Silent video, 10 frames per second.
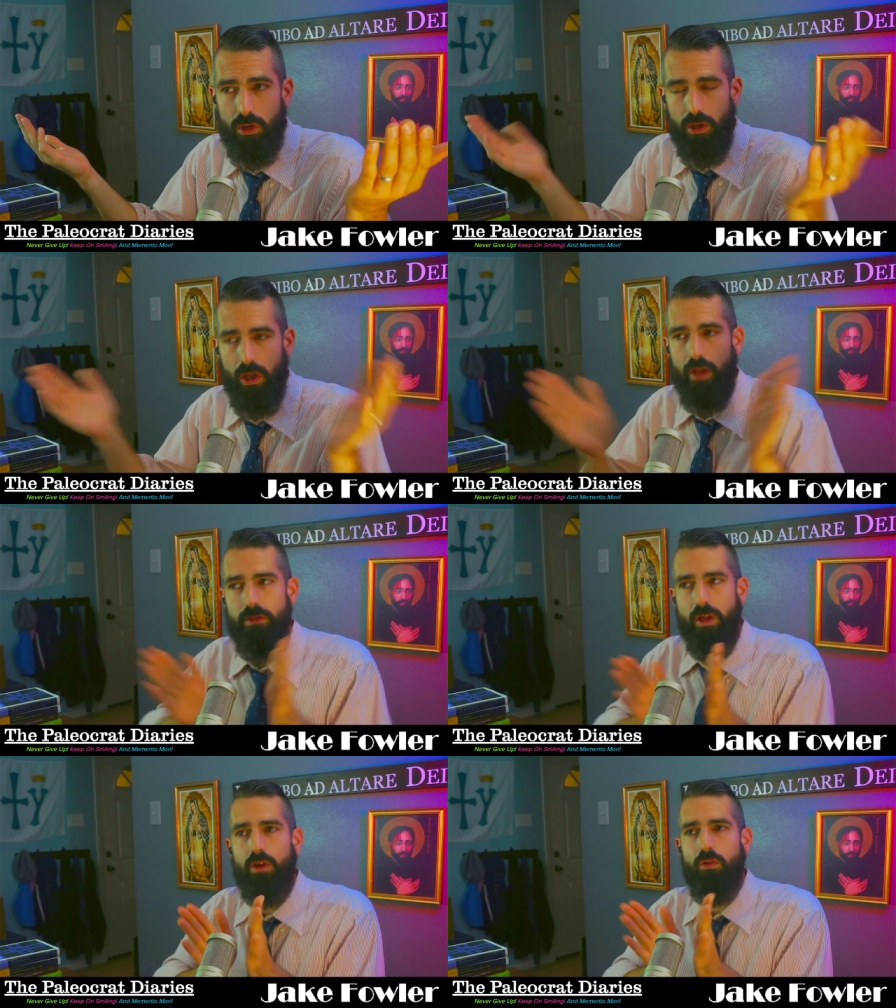and
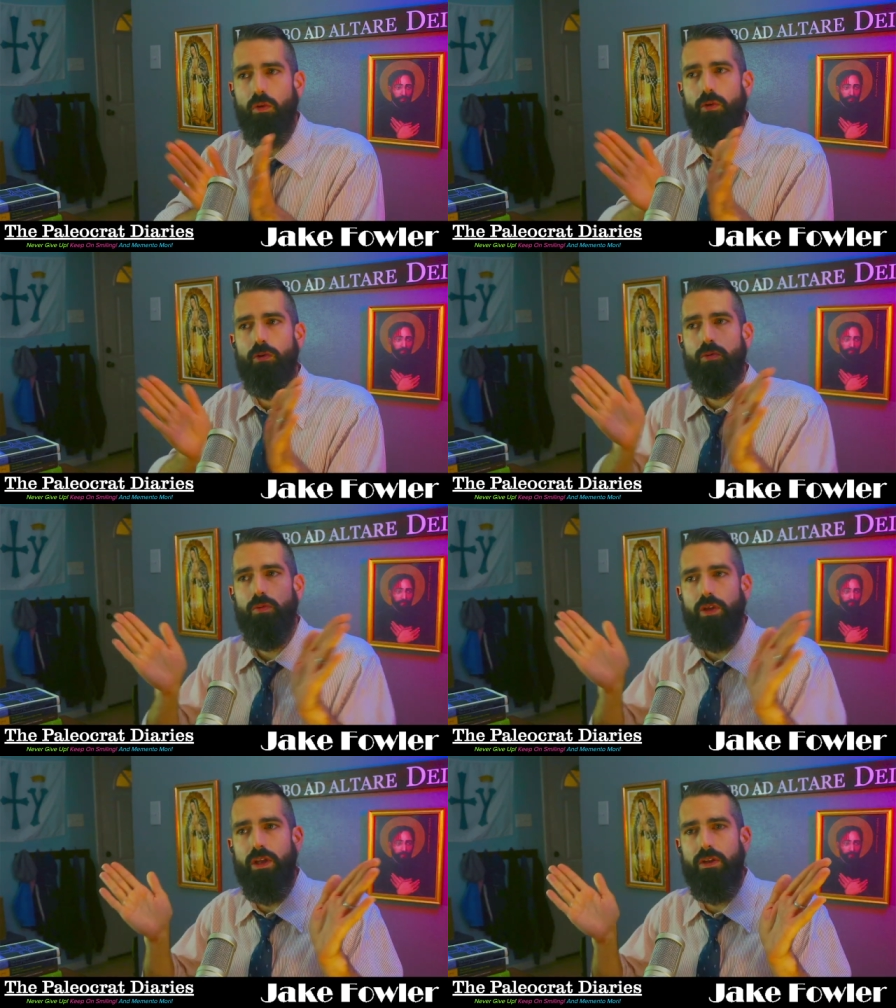they grew
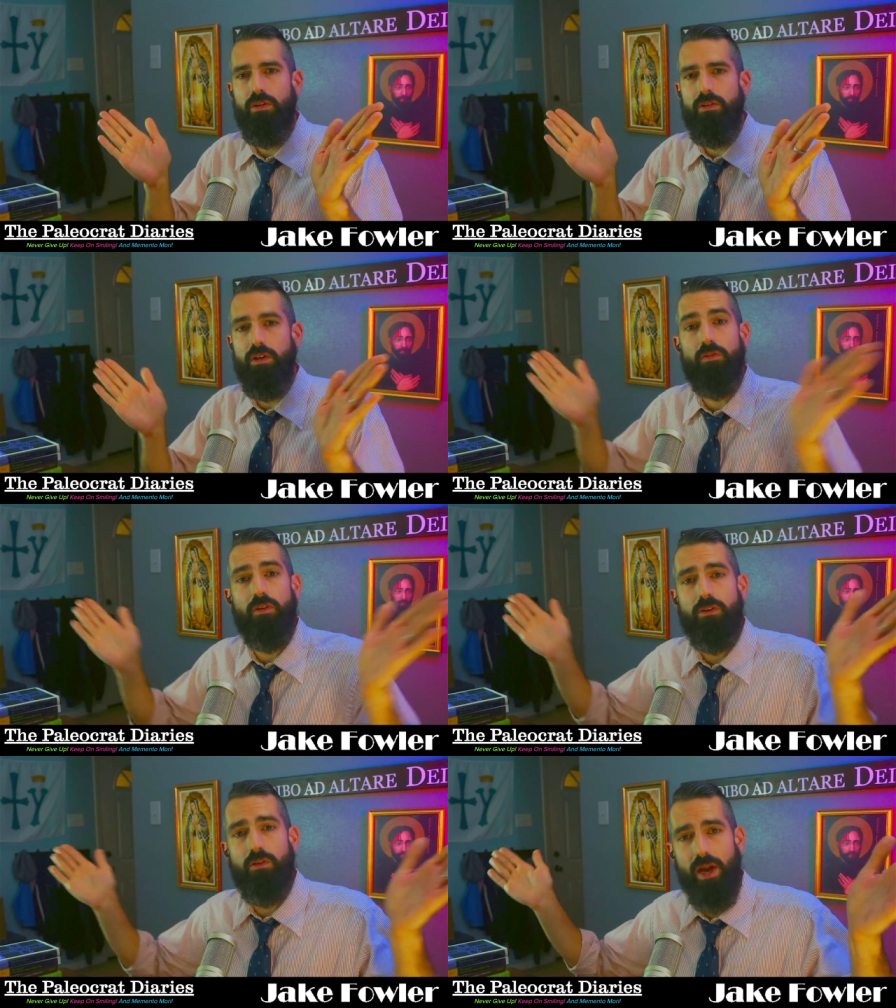in different
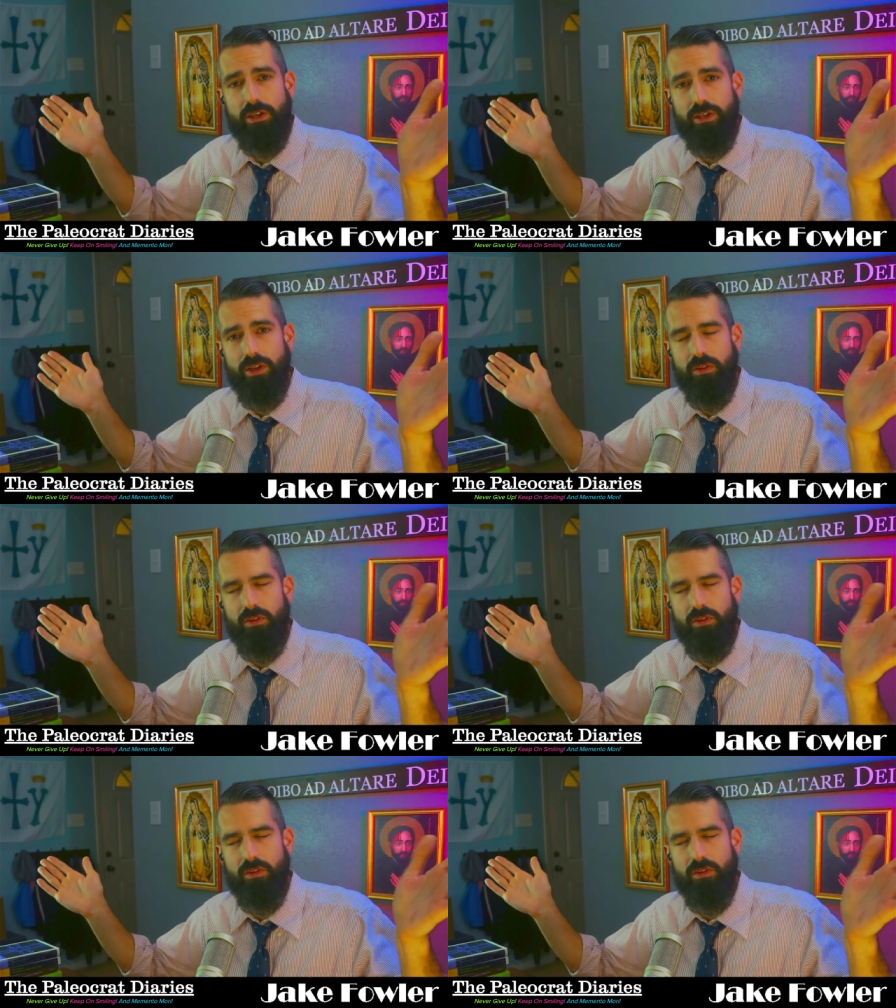directions.